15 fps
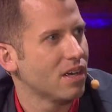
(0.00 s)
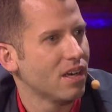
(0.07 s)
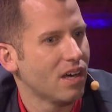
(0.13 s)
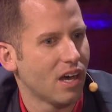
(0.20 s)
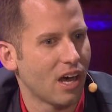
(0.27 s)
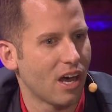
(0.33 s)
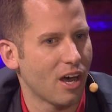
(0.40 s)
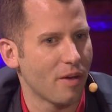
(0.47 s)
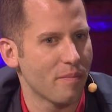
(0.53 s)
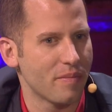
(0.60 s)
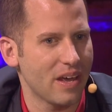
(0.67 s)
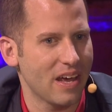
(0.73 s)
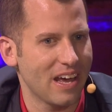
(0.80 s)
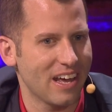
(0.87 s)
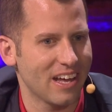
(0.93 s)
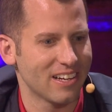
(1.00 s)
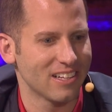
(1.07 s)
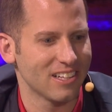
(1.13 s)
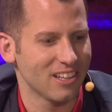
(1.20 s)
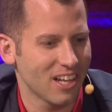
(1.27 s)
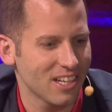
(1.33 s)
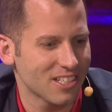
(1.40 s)
Crap. Um, and
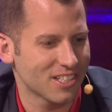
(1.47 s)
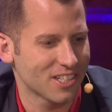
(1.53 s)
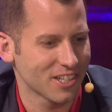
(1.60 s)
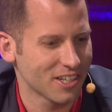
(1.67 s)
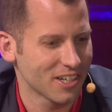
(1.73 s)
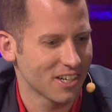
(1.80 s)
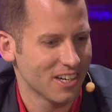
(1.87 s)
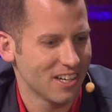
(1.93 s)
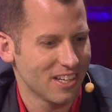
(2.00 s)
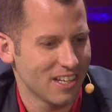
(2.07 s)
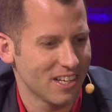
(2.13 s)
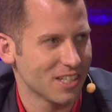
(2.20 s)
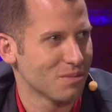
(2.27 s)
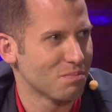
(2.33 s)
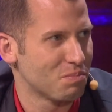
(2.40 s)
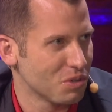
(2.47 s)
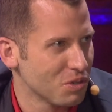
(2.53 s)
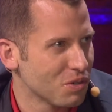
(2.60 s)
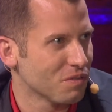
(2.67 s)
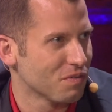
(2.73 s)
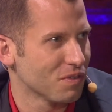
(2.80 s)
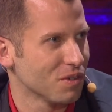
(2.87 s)
Llustre is a
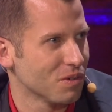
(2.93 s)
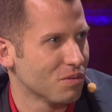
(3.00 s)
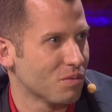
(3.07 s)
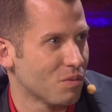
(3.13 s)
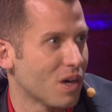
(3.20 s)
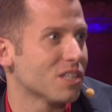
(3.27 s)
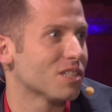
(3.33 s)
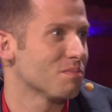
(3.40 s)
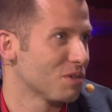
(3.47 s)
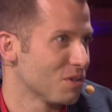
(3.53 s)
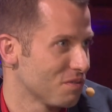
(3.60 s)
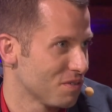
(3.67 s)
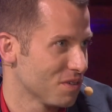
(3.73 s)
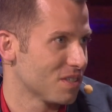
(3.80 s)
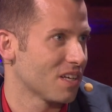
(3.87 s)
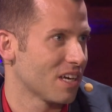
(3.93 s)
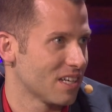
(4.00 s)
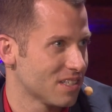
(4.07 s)
beautiful, was a beautiful yeah, site,